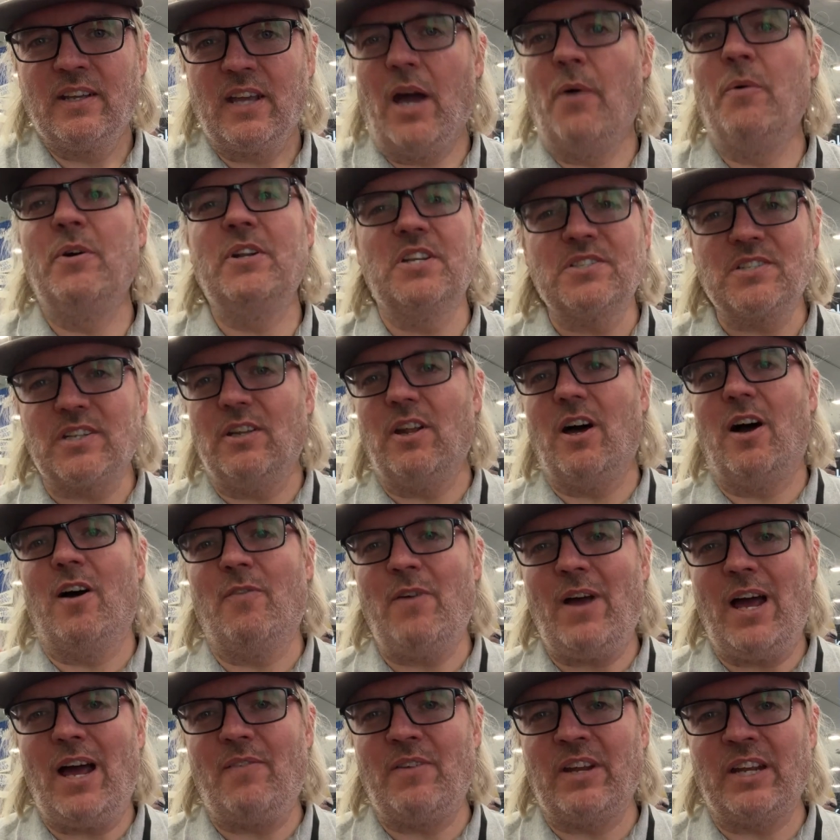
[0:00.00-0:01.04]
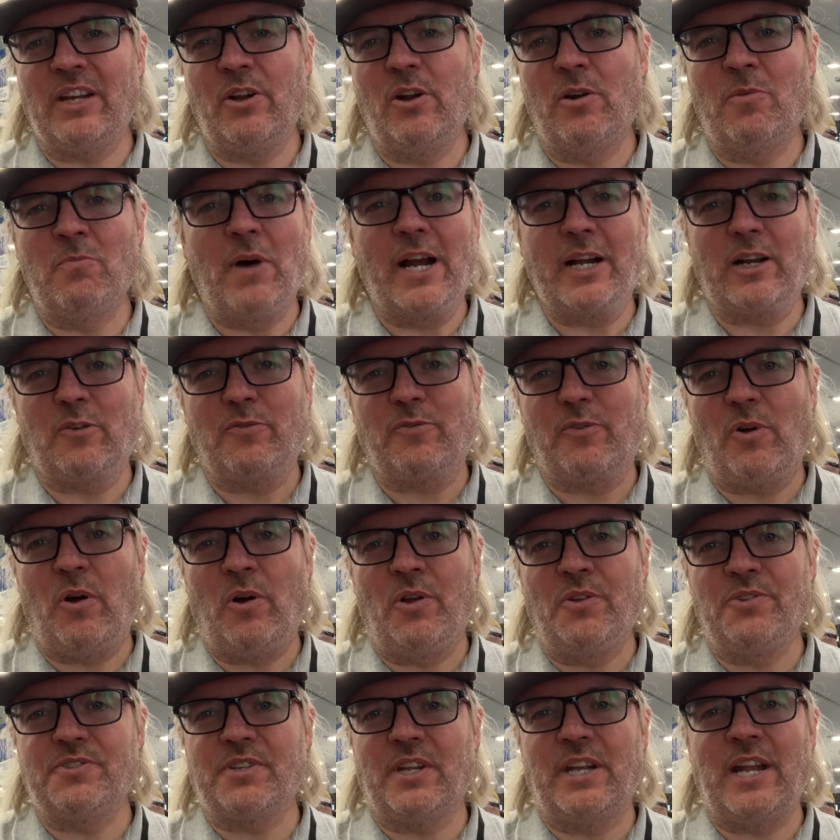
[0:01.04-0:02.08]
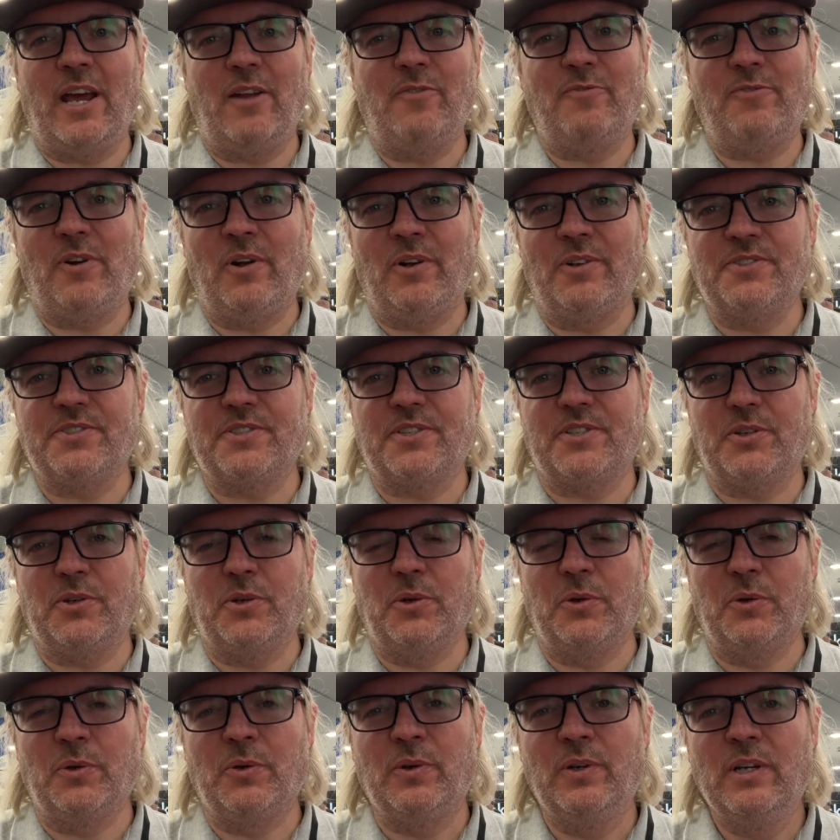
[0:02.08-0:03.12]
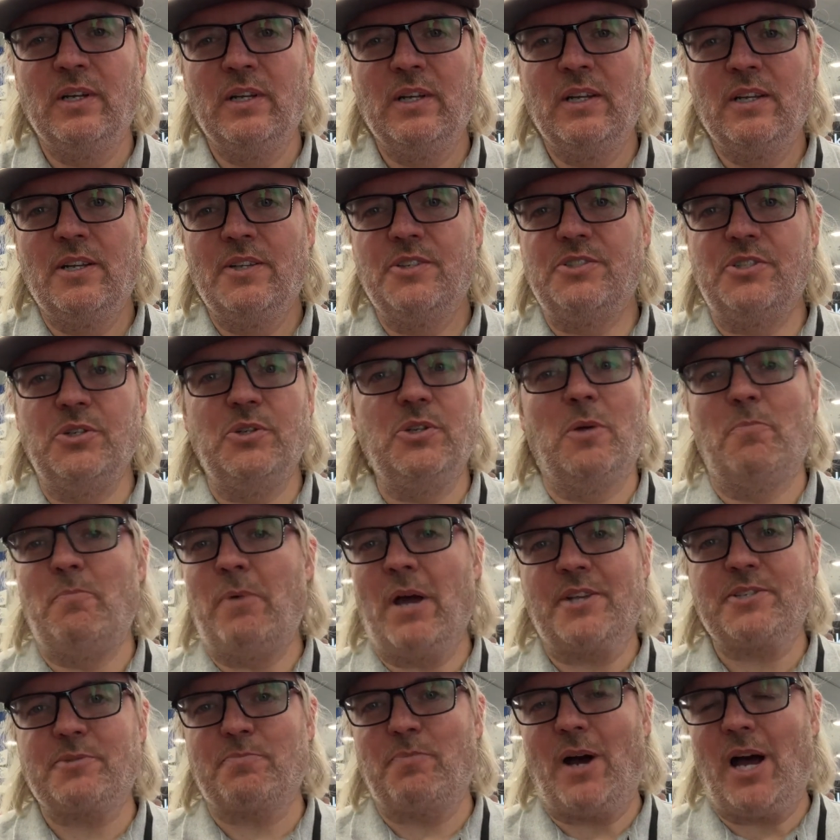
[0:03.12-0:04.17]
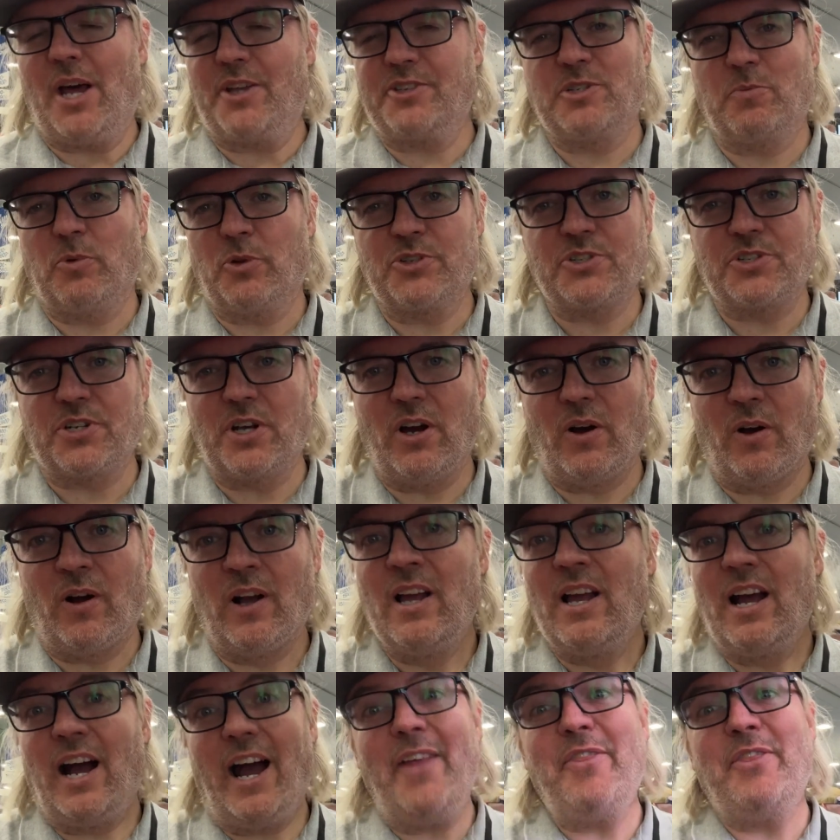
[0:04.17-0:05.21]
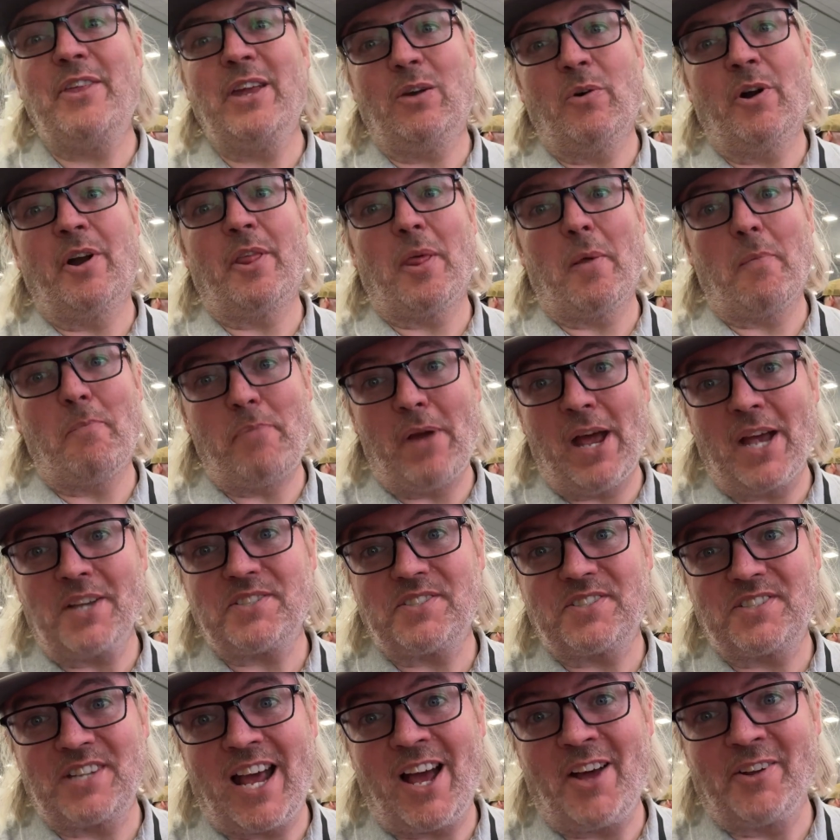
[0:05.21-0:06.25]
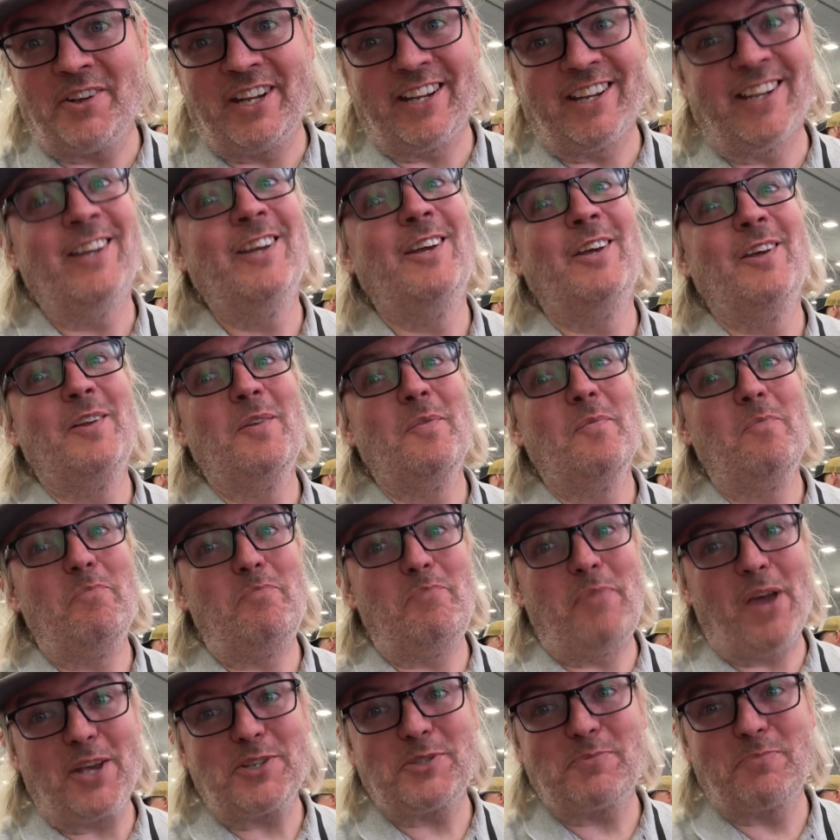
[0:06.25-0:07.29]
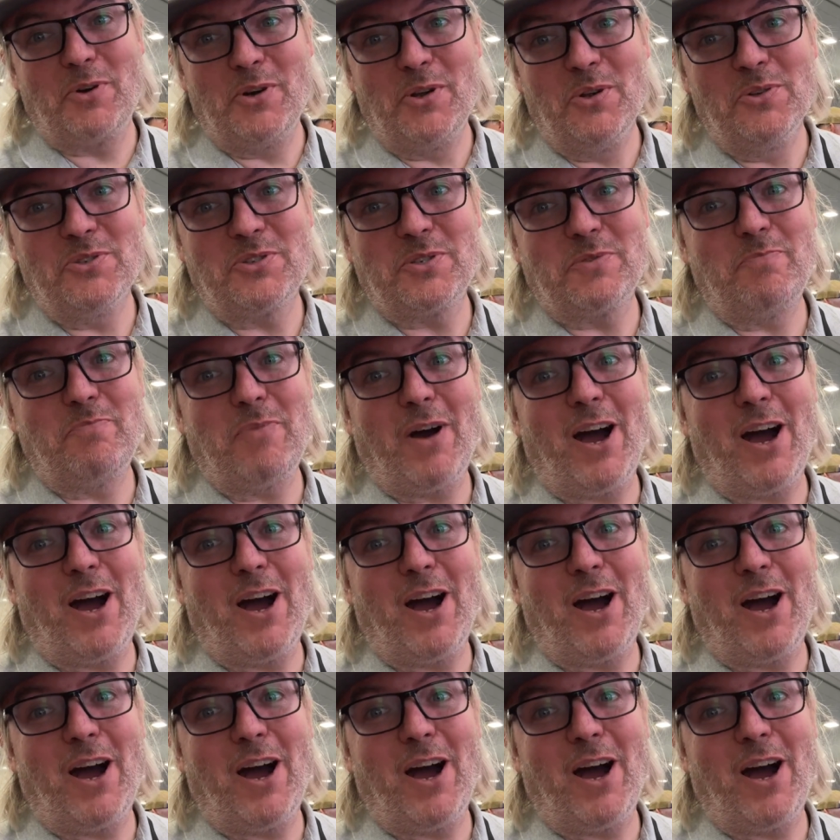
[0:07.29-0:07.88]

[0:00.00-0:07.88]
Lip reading: And we just love having your microphones and headphones to do the best possible show. I think one of the best sounding, best produced